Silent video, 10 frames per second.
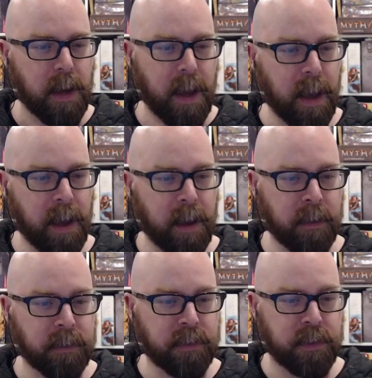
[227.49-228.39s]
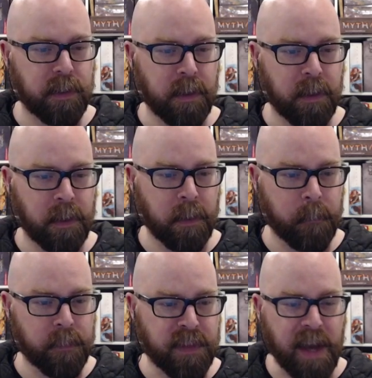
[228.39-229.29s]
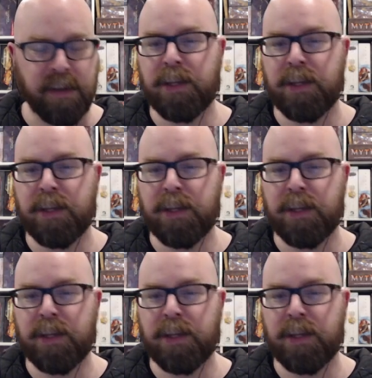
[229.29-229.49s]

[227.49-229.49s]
And that